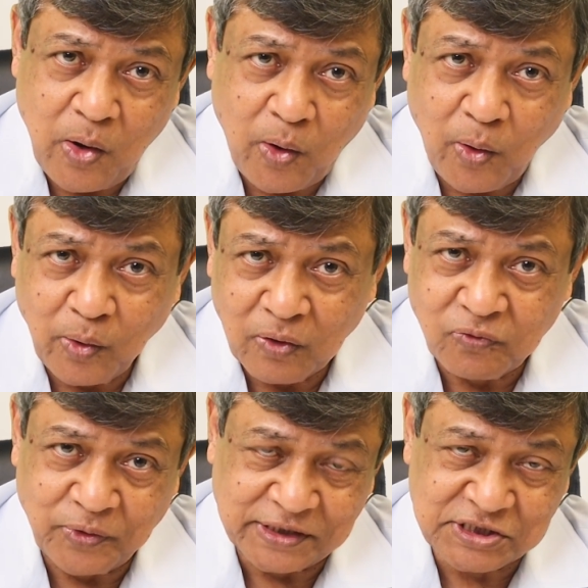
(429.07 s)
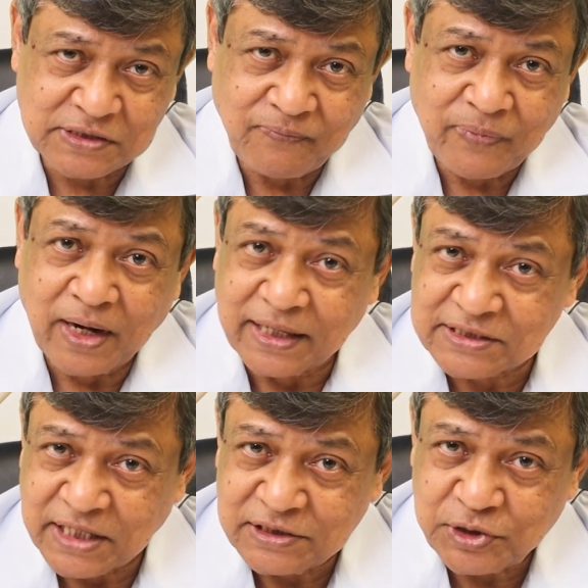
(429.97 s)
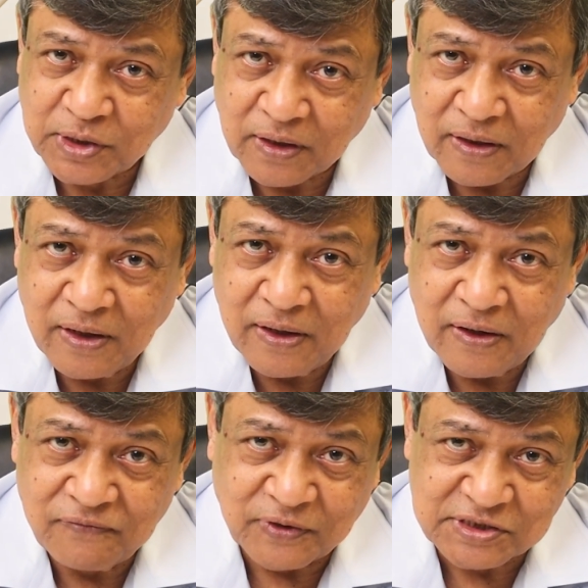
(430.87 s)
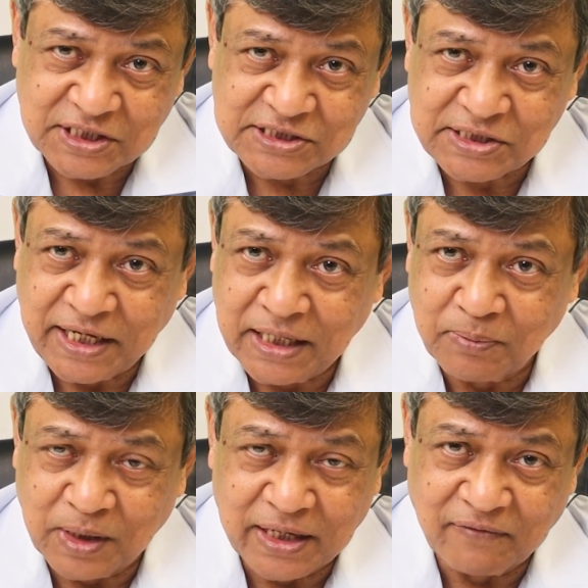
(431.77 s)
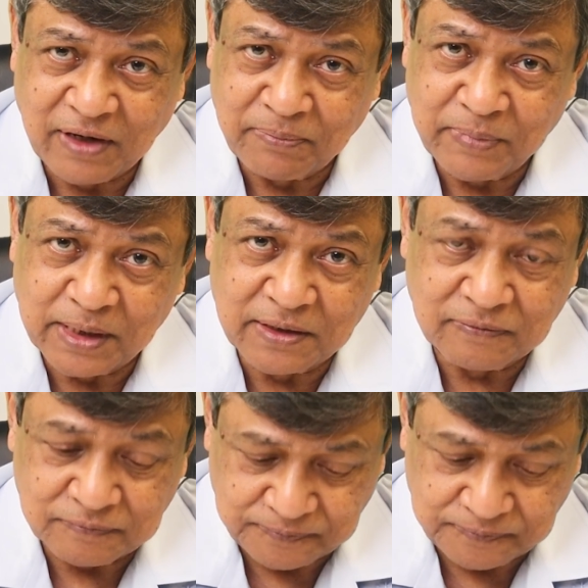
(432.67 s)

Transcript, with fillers: all of which are essential for sustainable development.